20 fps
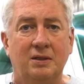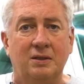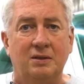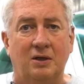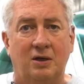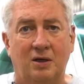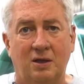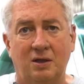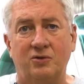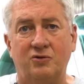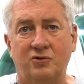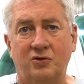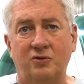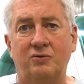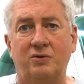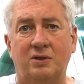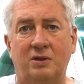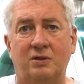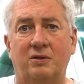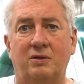The hard
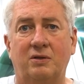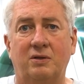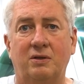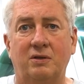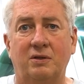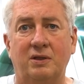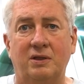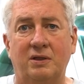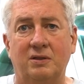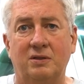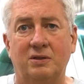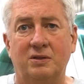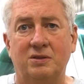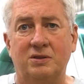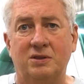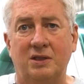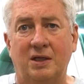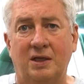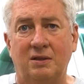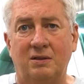truth here
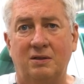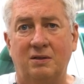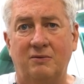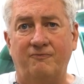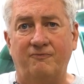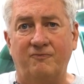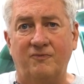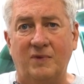is that